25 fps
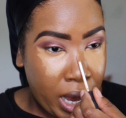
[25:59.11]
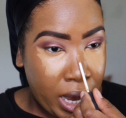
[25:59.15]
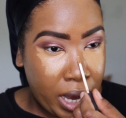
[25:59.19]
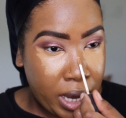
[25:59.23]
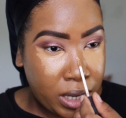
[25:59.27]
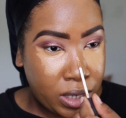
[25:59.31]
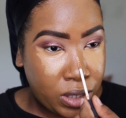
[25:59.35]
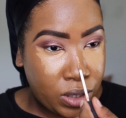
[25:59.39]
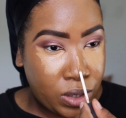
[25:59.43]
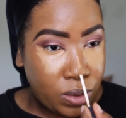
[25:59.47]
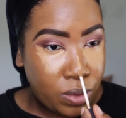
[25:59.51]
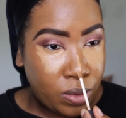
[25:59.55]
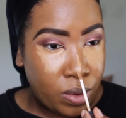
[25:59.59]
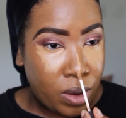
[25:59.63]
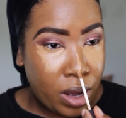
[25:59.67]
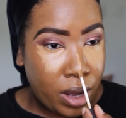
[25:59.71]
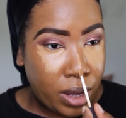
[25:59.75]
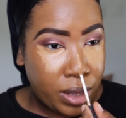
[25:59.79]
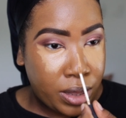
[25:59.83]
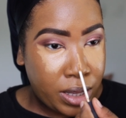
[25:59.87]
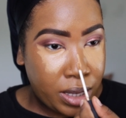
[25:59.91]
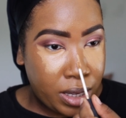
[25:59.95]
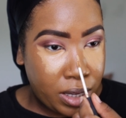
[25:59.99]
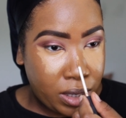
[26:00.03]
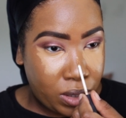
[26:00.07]
and do
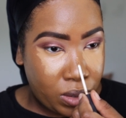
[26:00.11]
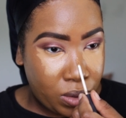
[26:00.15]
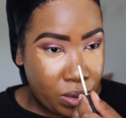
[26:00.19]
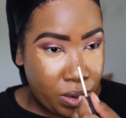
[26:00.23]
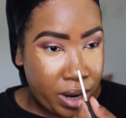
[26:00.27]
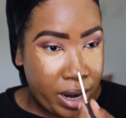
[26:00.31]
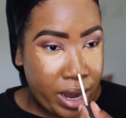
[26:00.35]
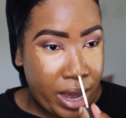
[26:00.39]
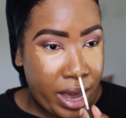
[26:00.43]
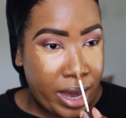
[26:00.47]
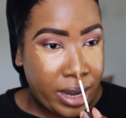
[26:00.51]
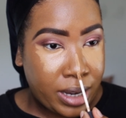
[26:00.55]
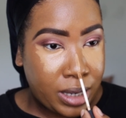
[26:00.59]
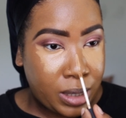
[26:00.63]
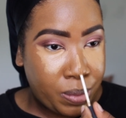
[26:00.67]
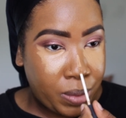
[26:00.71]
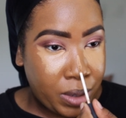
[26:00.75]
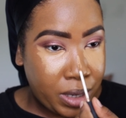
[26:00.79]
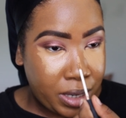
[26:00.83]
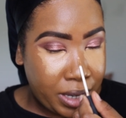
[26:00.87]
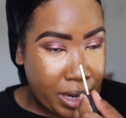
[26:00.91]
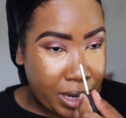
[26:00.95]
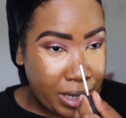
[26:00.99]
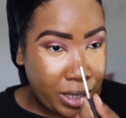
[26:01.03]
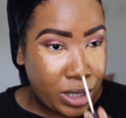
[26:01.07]
all these sort of
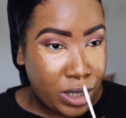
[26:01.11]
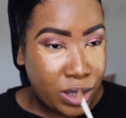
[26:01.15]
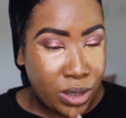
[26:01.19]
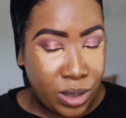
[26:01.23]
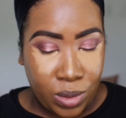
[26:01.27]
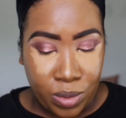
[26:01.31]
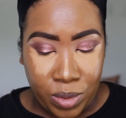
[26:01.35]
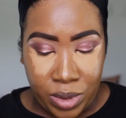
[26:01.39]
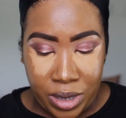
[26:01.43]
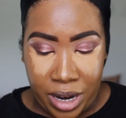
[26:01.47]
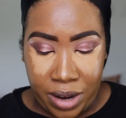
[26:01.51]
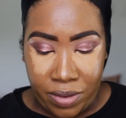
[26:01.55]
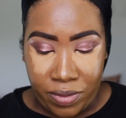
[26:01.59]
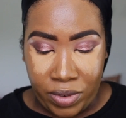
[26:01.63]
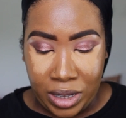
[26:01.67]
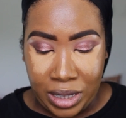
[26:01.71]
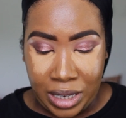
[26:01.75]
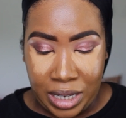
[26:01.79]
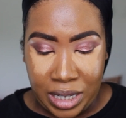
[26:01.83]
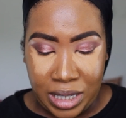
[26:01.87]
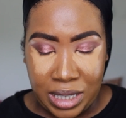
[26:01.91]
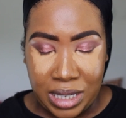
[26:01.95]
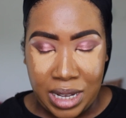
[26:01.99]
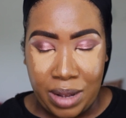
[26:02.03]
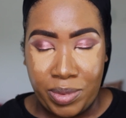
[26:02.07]
explanations when they
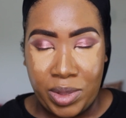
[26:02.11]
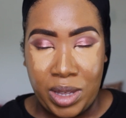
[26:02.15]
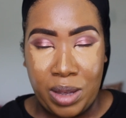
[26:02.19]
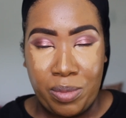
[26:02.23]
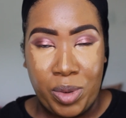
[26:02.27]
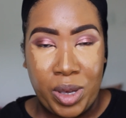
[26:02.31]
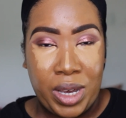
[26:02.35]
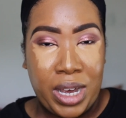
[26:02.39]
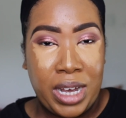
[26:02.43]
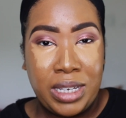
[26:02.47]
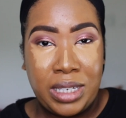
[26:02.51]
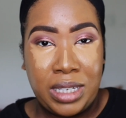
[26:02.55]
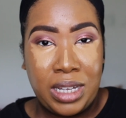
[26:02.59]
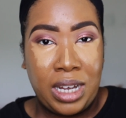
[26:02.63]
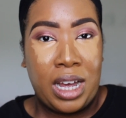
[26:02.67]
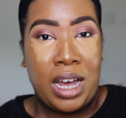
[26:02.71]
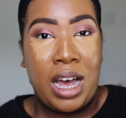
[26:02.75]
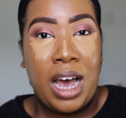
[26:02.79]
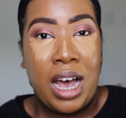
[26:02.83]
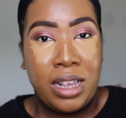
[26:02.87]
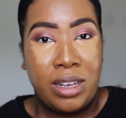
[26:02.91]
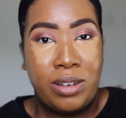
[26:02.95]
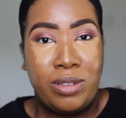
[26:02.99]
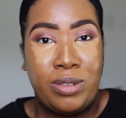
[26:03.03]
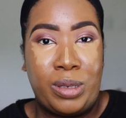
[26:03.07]
release something, because the
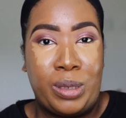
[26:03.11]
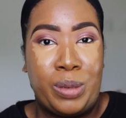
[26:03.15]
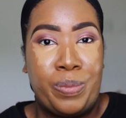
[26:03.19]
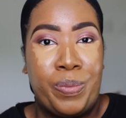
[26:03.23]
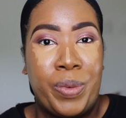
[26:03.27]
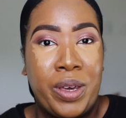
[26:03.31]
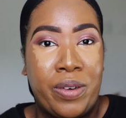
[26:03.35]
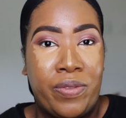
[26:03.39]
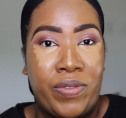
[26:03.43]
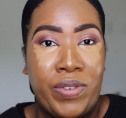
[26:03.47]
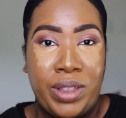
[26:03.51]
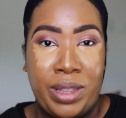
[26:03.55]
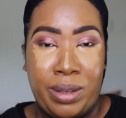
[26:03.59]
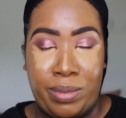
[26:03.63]
colors speak for